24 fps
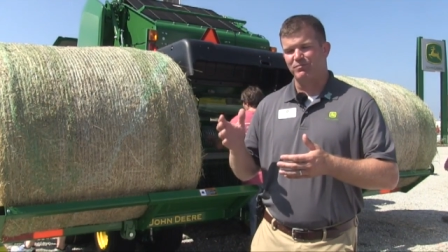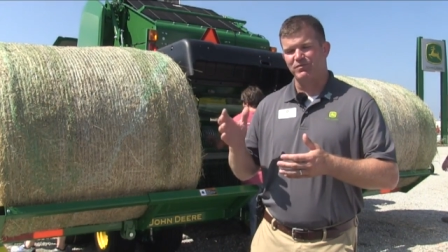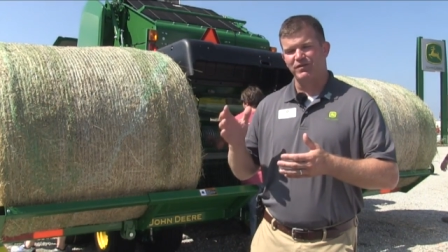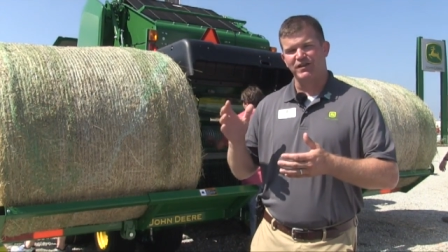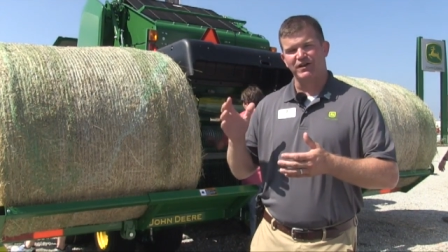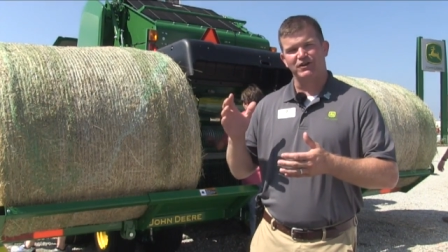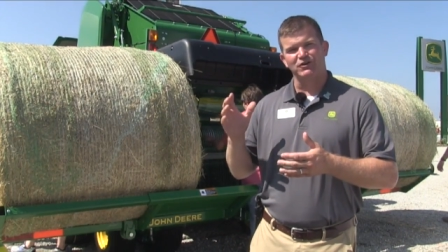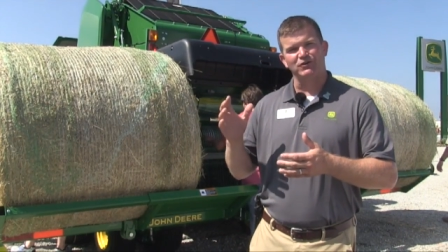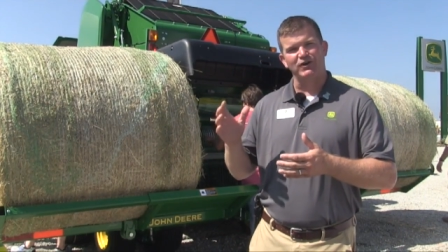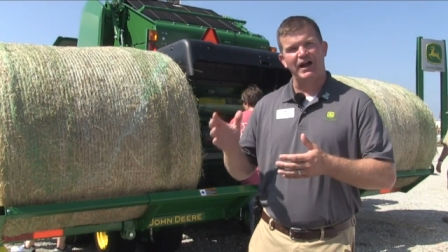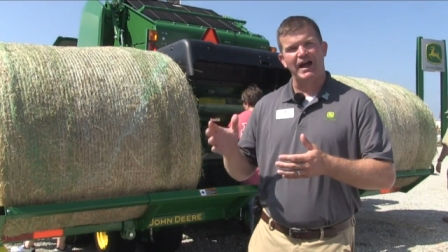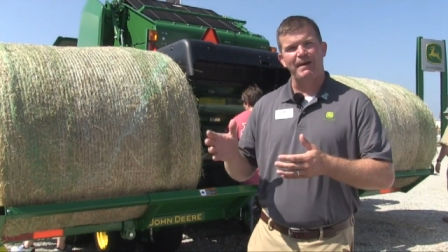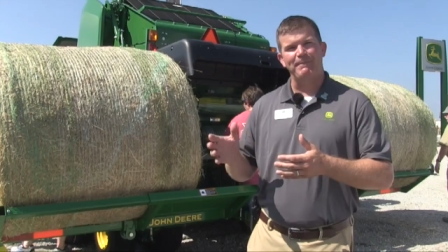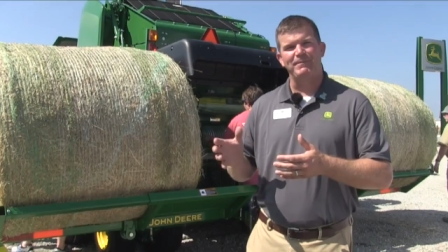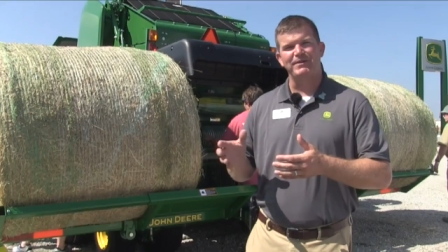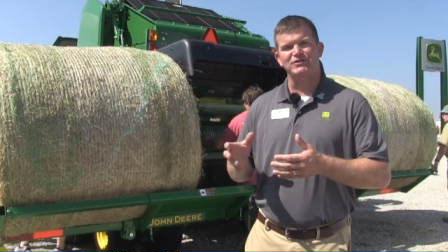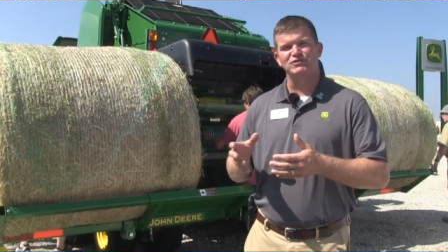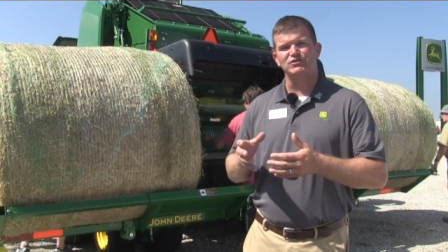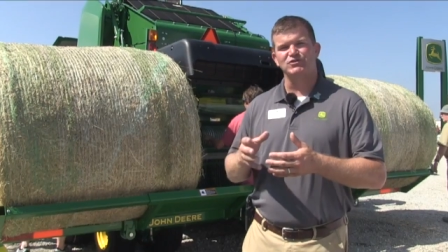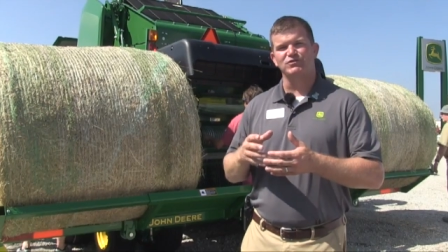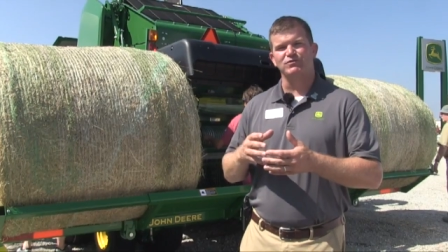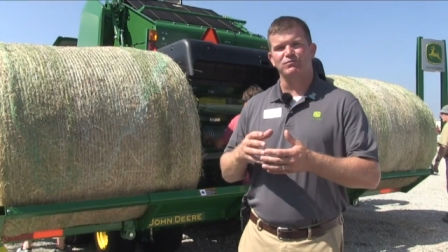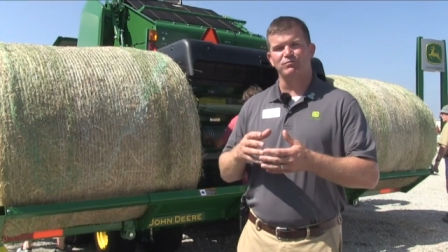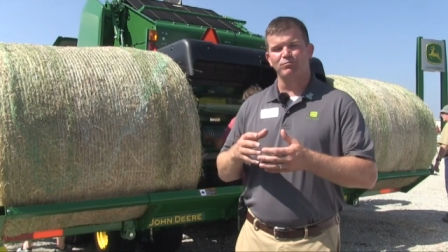the crop
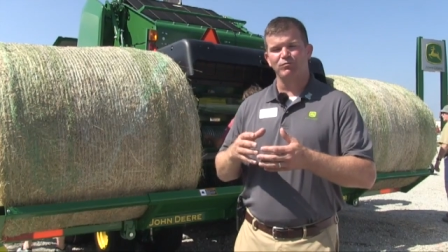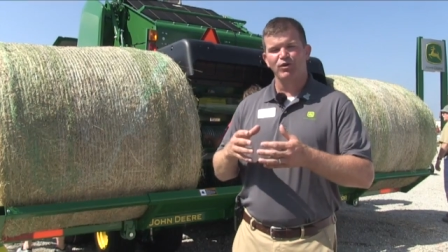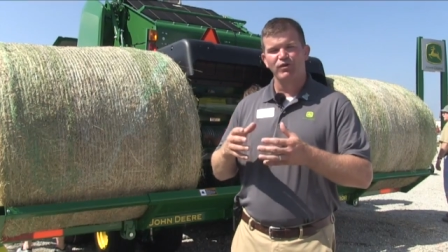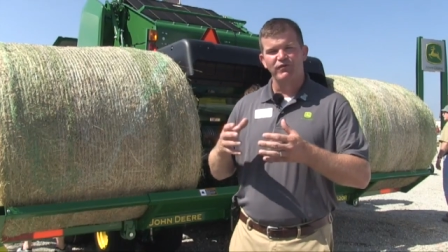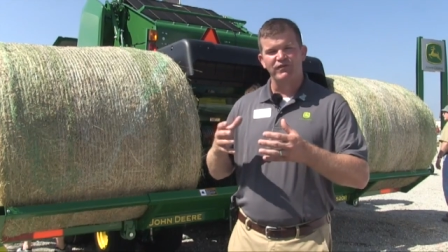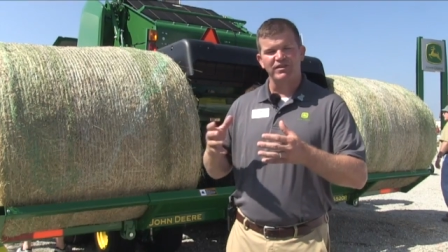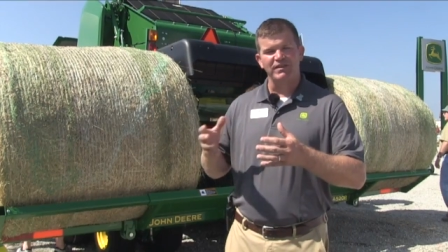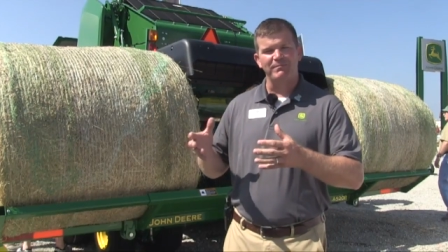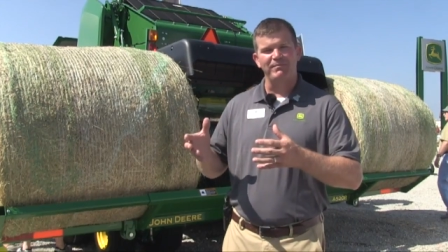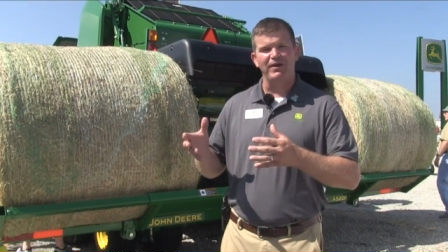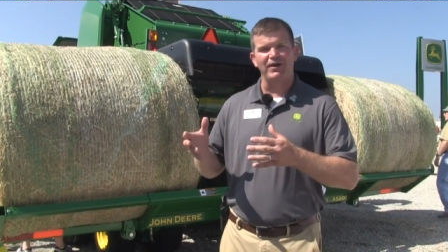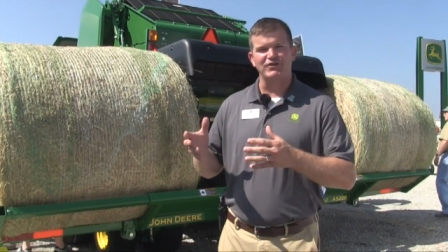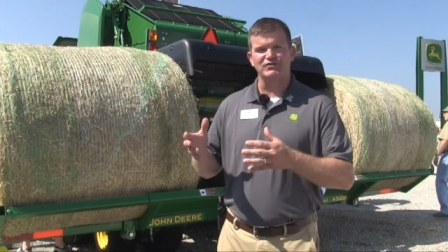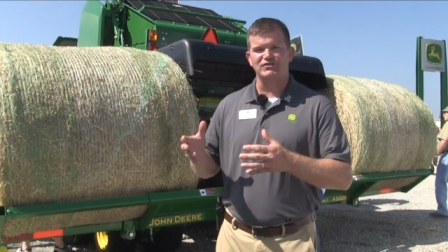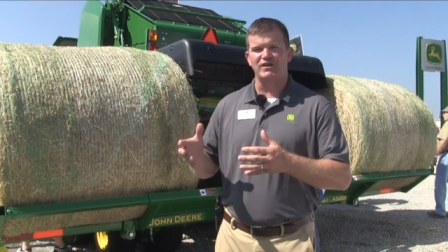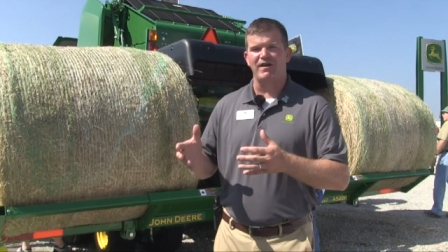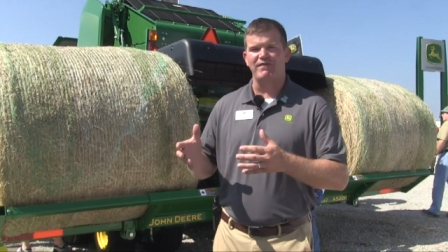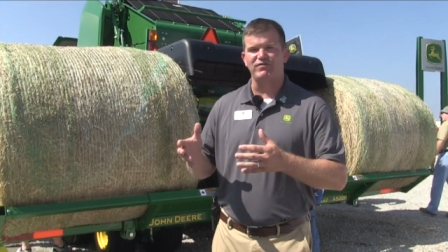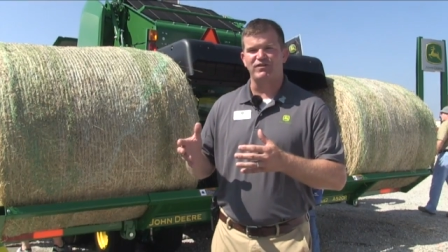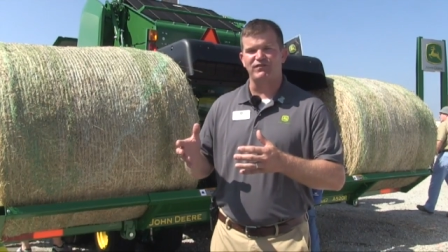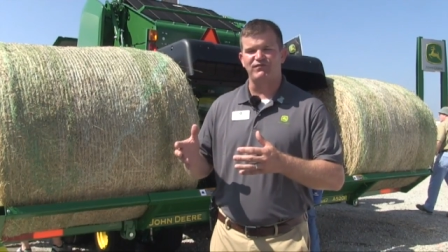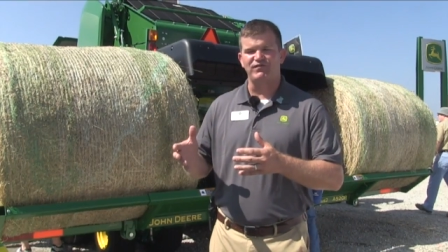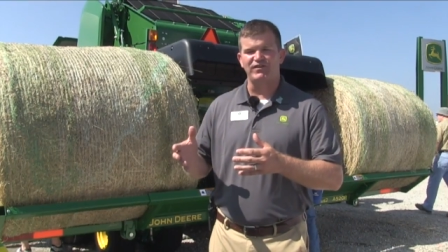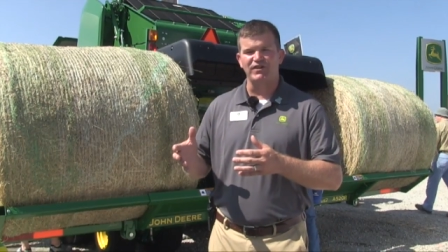as you're moving the bales
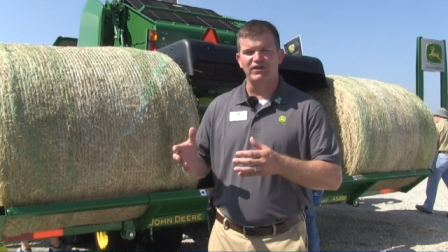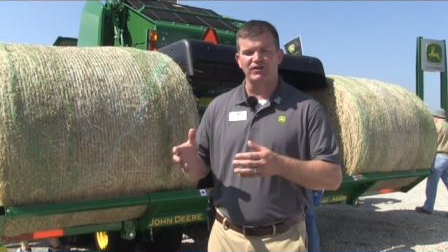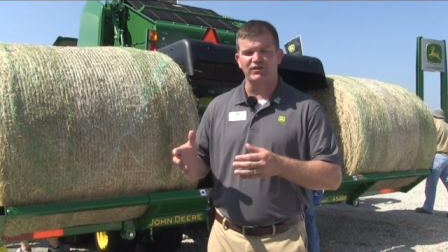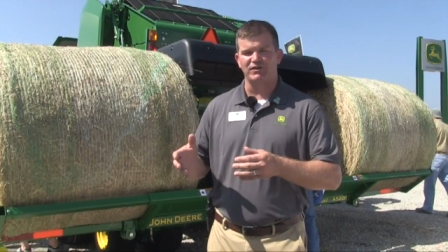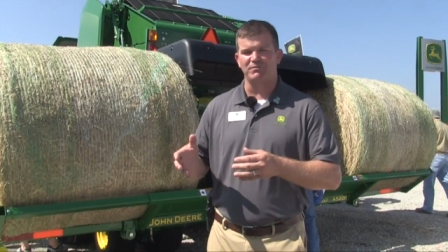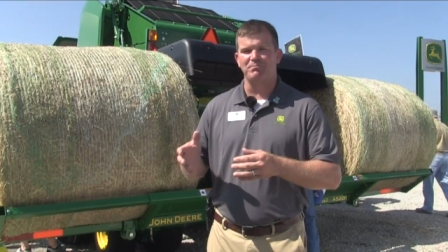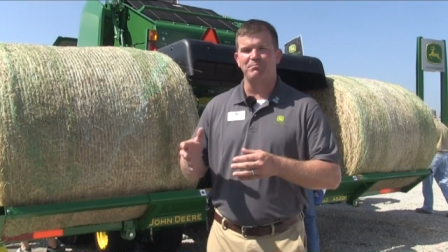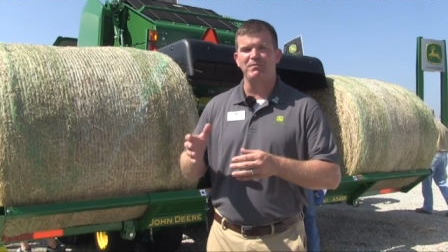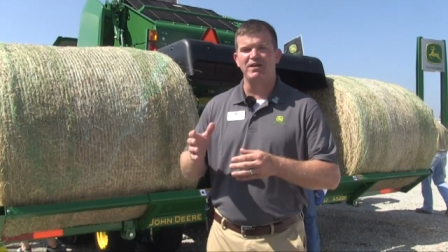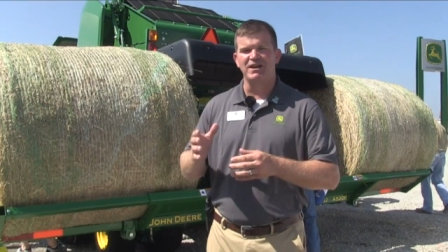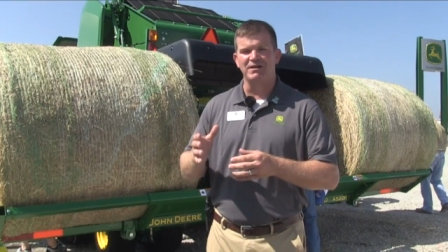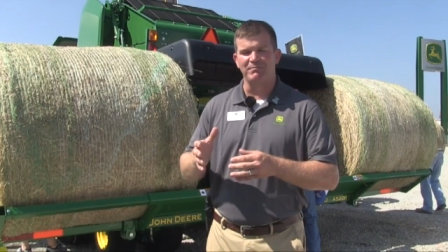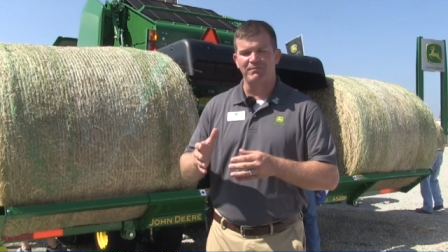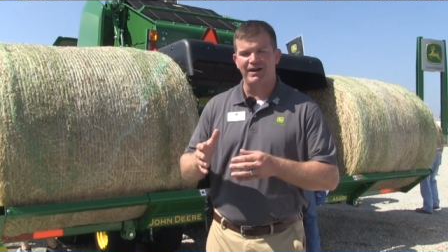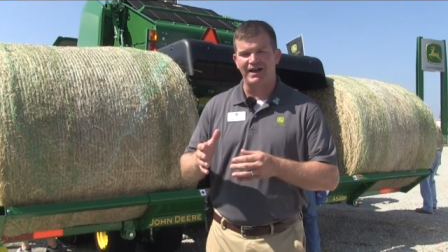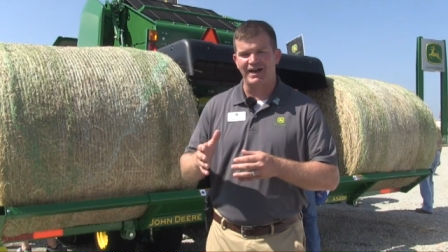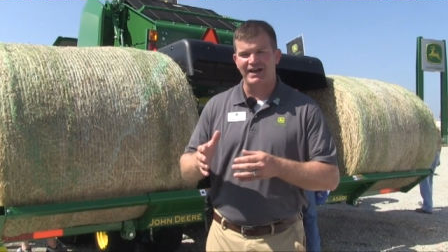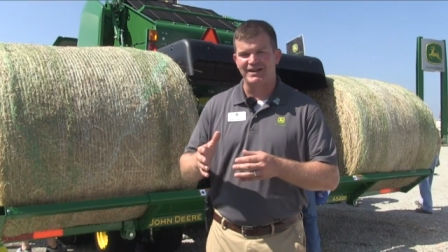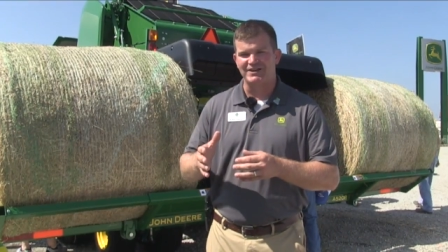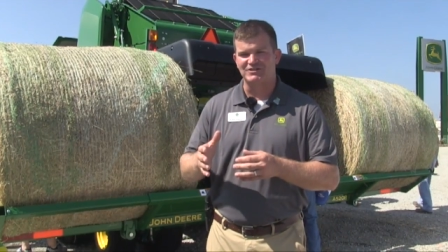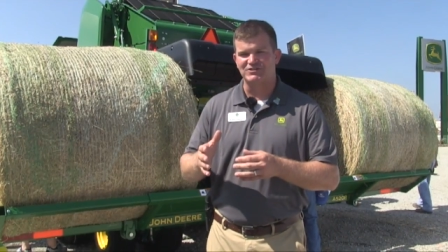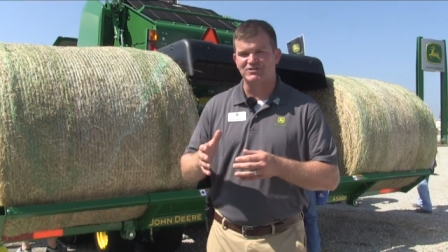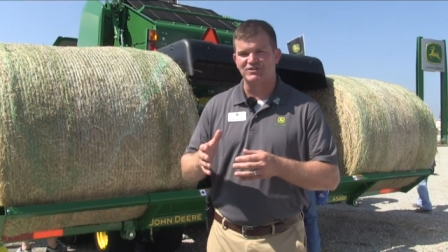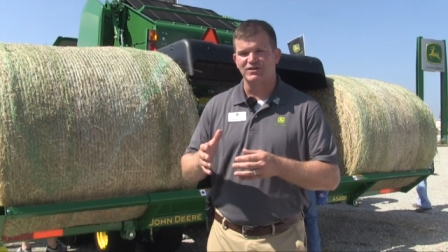off the field are
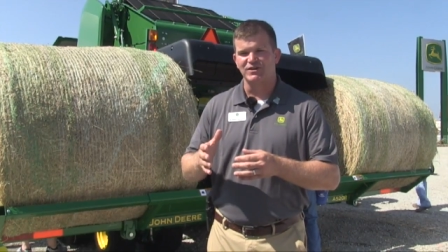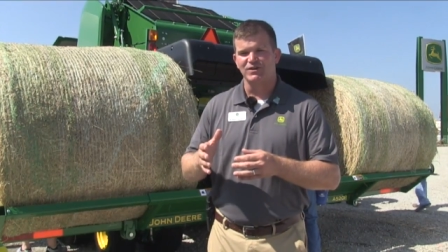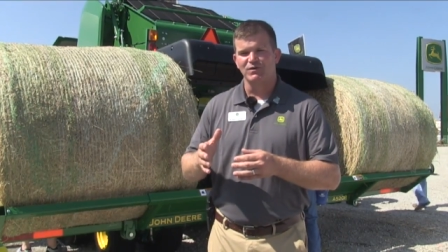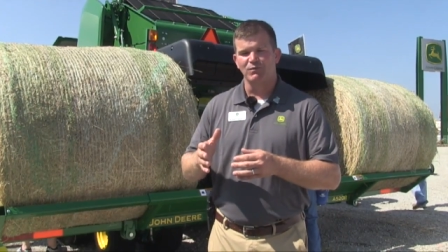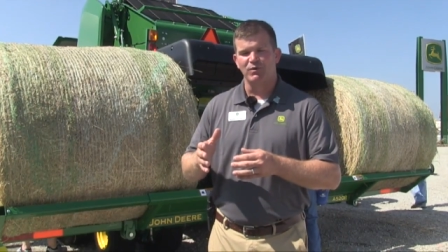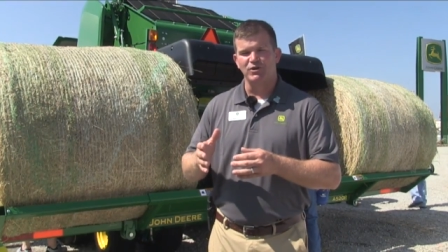minimized